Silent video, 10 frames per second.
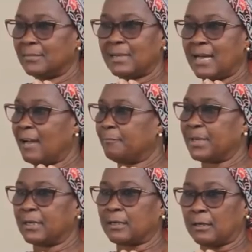have
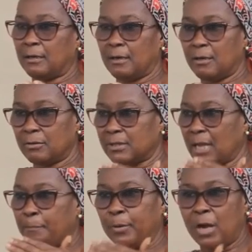been
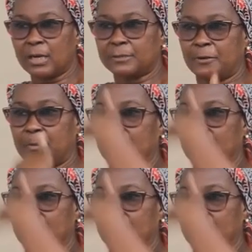blocked from